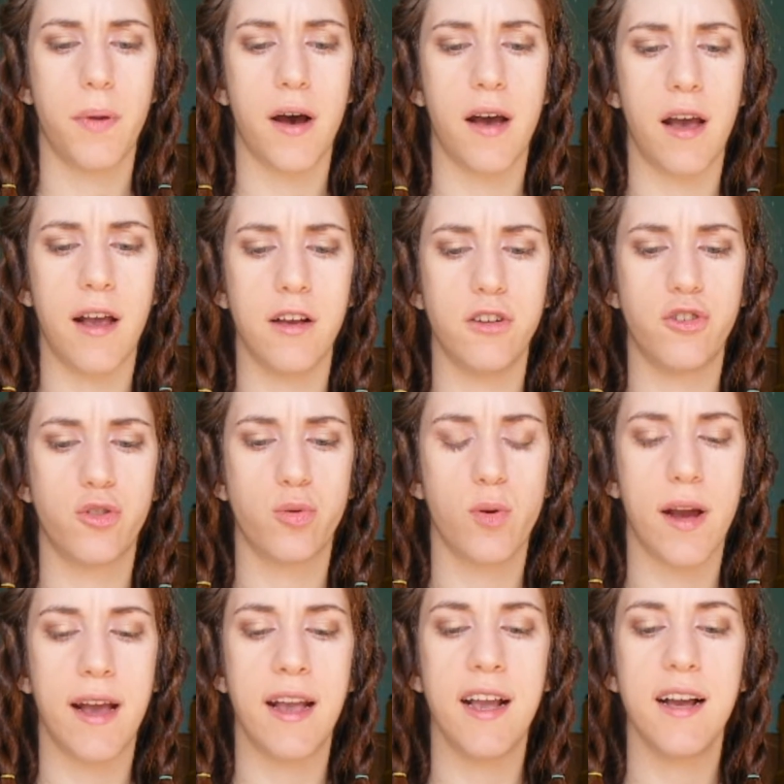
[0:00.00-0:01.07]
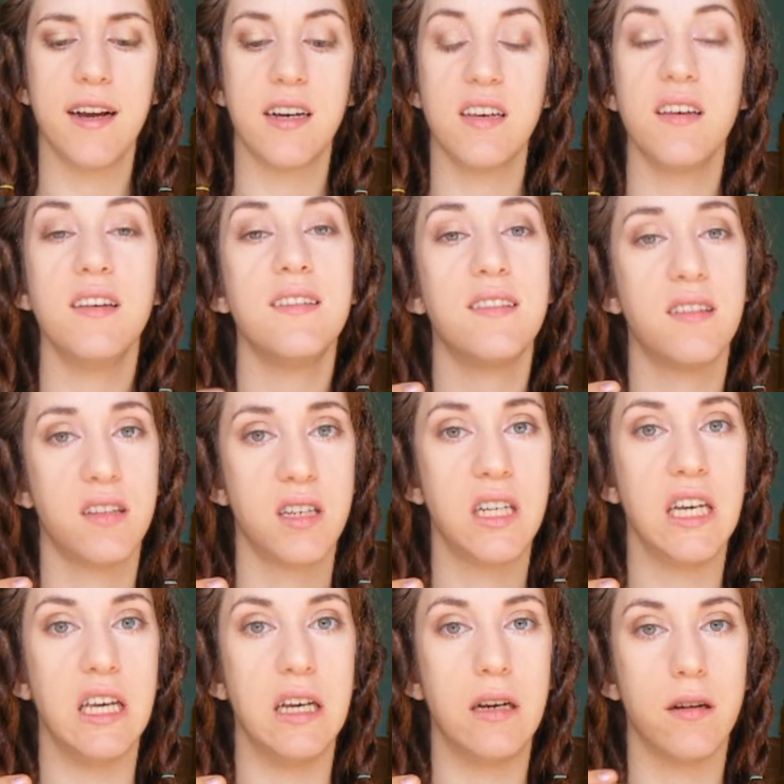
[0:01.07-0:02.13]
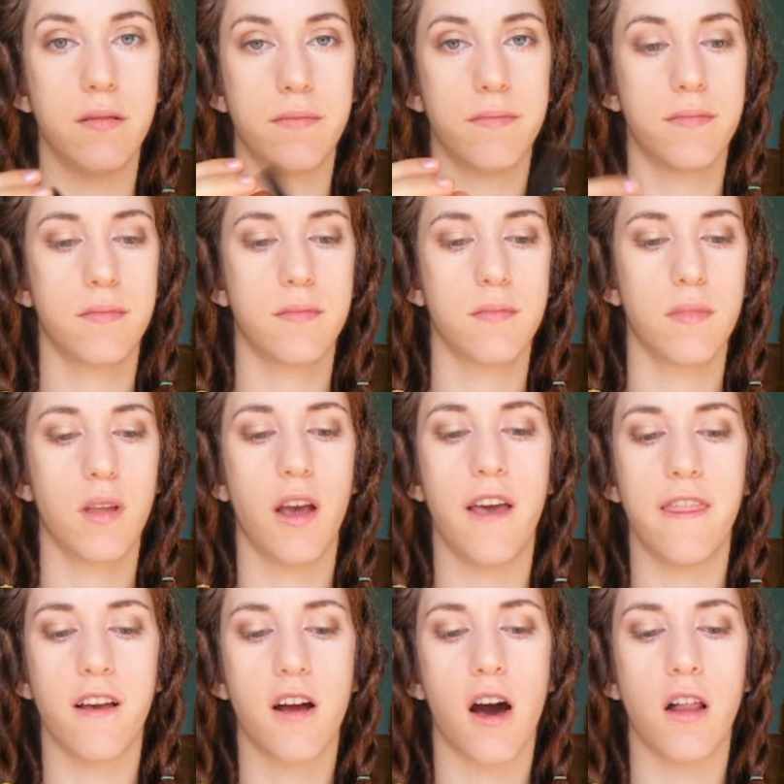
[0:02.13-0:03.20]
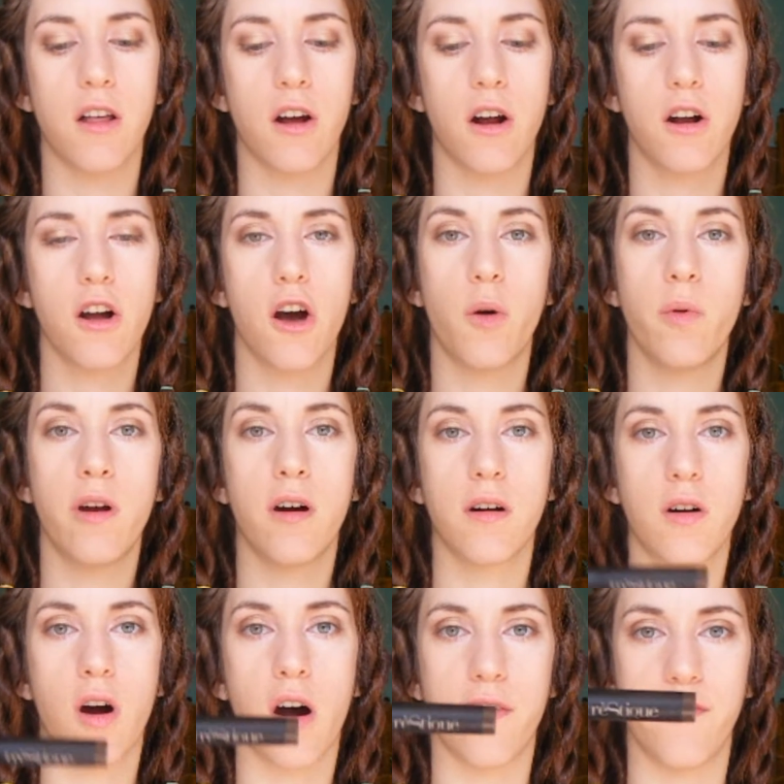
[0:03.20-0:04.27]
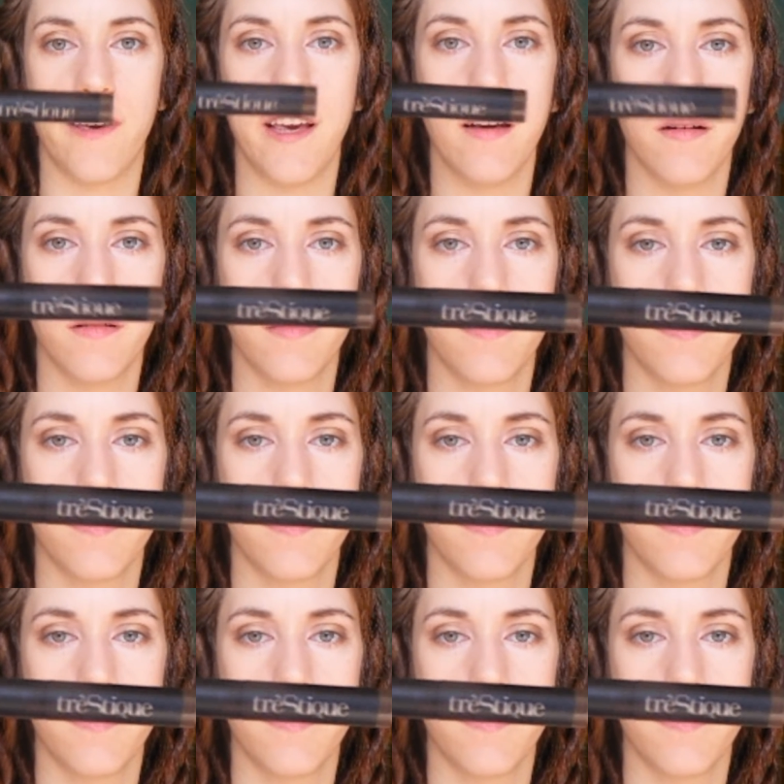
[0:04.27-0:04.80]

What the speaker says: by Trey Steak in the color Kona Coffee.